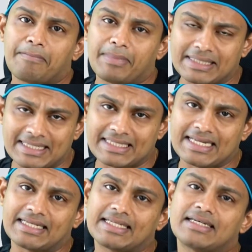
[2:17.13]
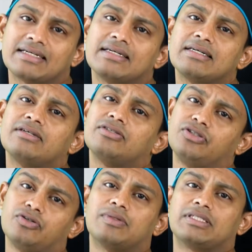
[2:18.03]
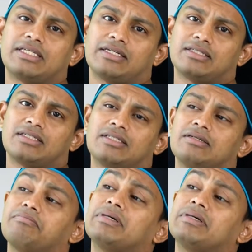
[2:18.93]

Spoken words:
metastatic tumor cells.